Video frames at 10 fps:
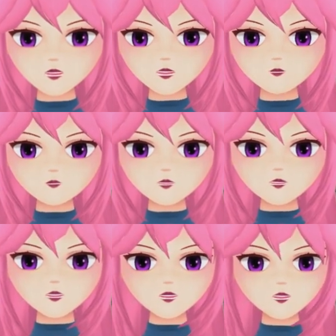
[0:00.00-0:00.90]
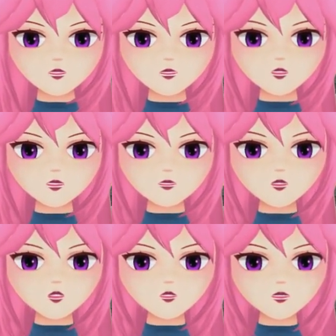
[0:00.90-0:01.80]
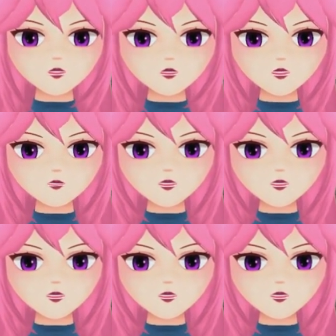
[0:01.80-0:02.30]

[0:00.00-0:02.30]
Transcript: selected on your mirror modifier,